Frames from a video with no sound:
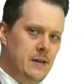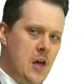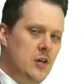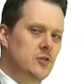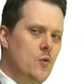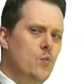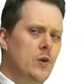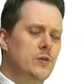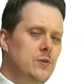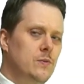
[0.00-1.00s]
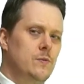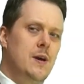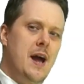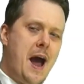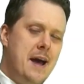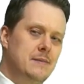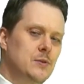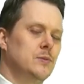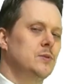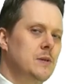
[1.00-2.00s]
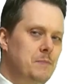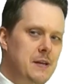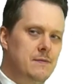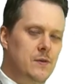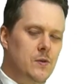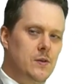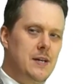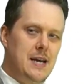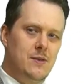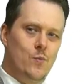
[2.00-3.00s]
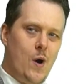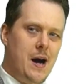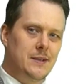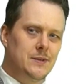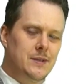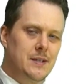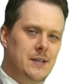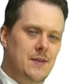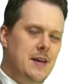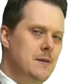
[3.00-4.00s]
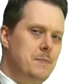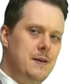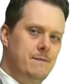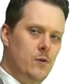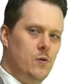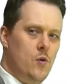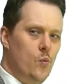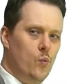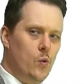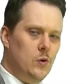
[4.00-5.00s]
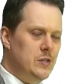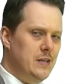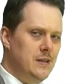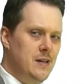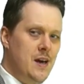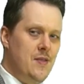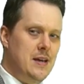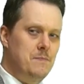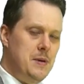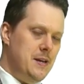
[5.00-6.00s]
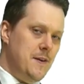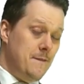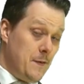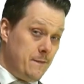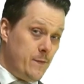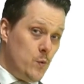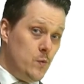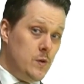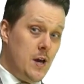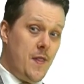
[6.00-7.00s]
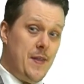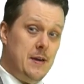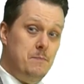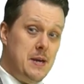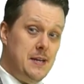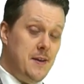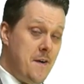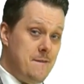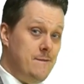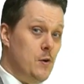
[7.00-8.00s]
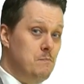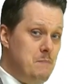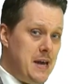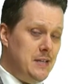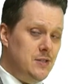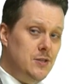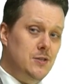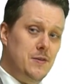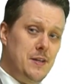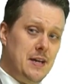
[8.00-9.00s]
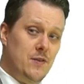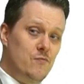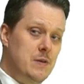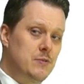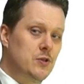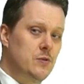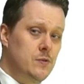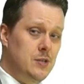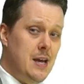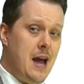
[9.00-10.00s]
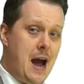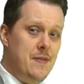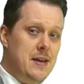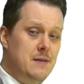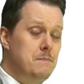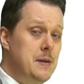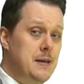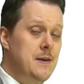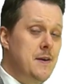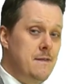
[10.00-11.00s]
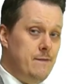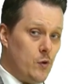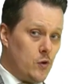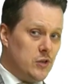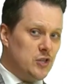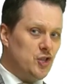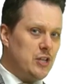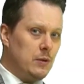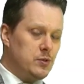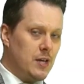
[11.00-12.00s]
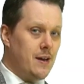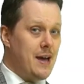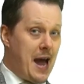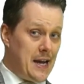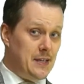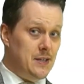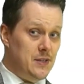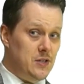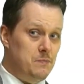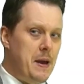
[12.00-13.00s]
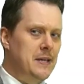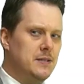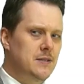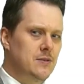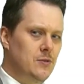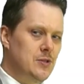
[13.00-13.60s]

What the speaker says: So what do animals compete for in the wild? They compete for water, they compete for food, they compete for mates so that they can reproduce, and they compete for shelter and space or